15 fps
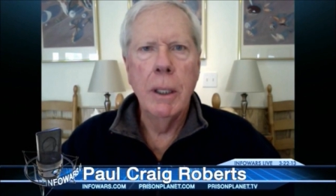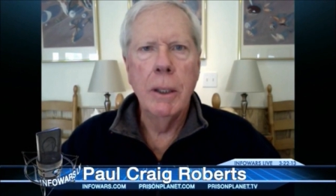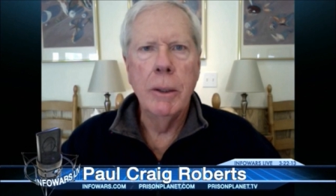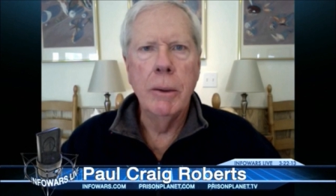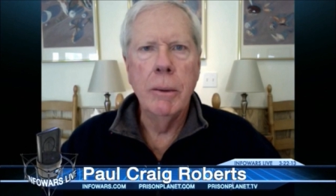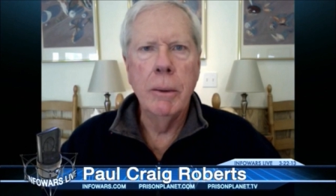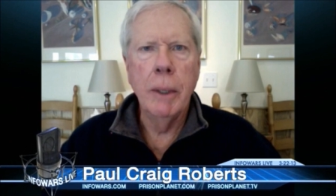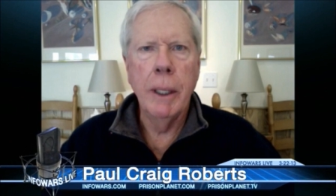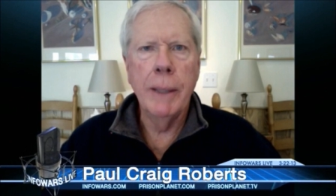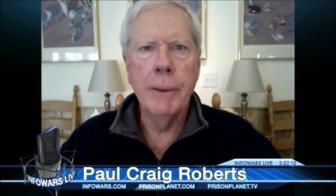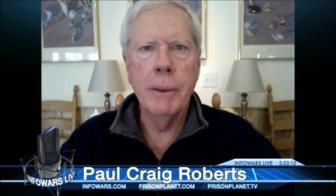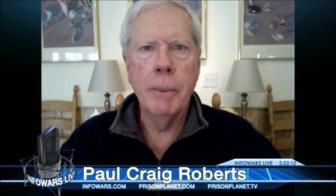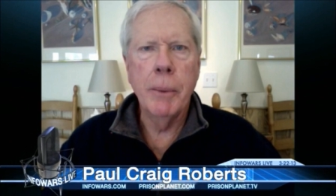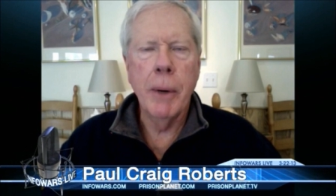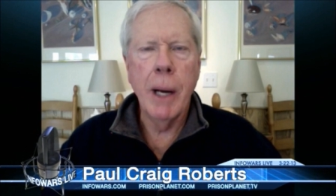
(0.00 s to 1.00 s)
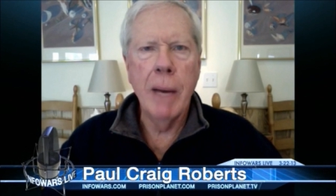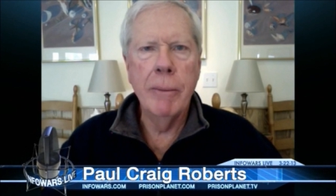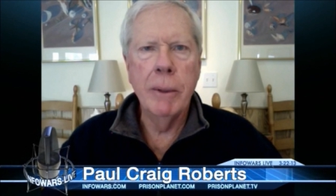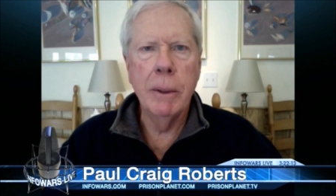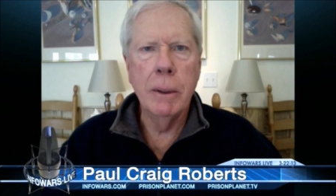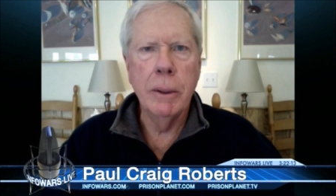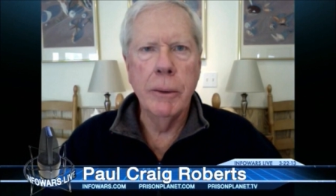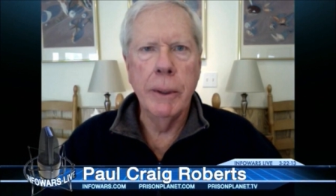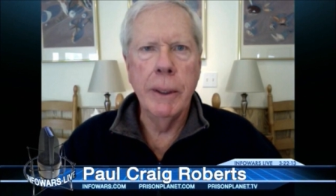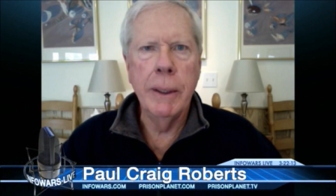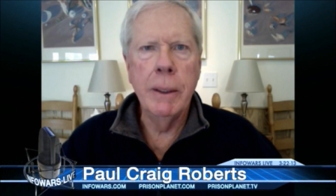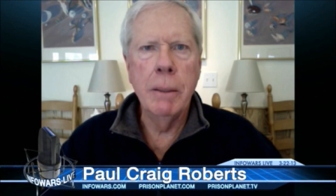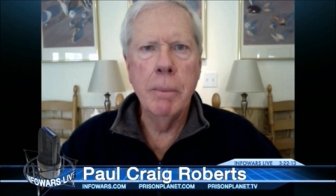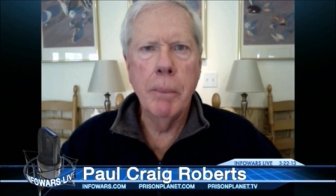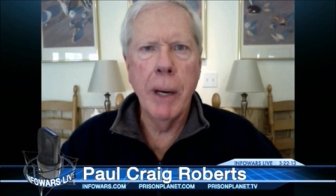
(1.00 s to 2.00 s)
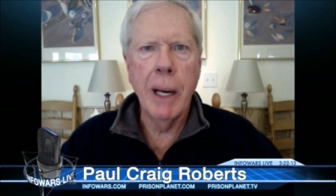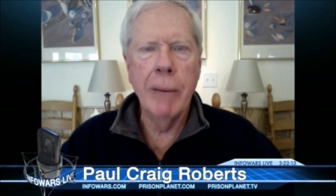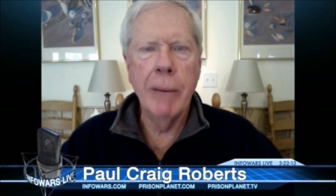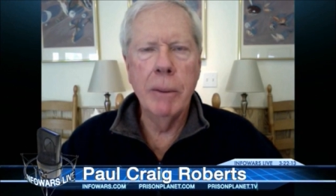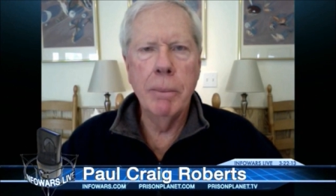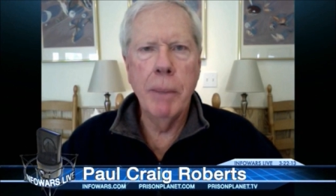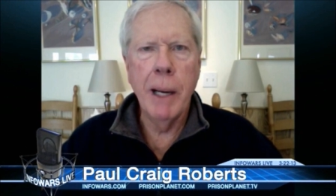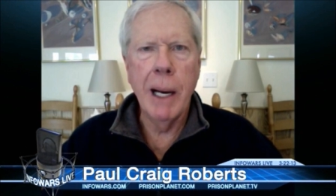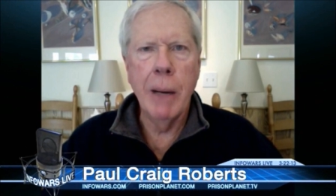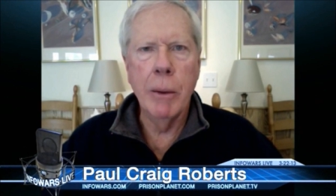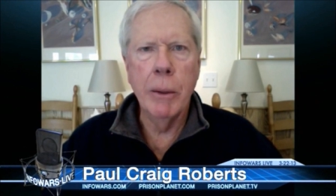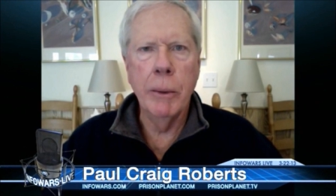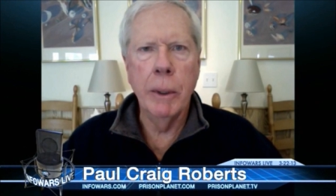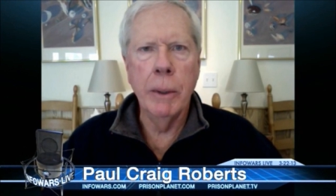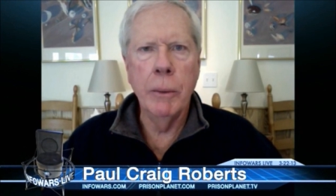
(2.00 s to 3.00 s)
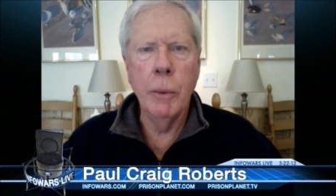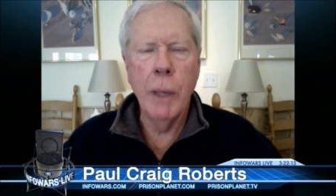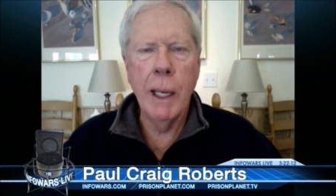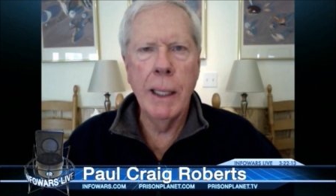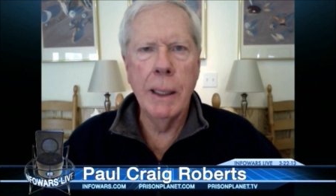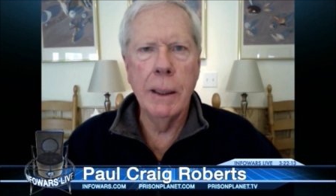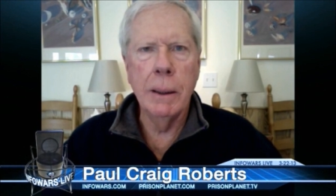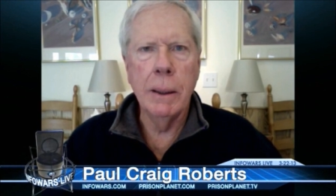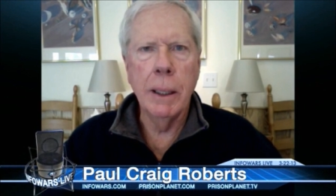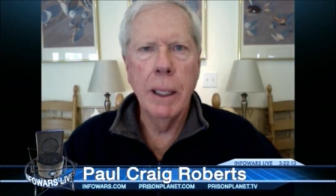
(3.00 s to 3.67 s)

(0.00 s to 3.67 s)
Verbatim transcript: you let the private greed and private power run wild.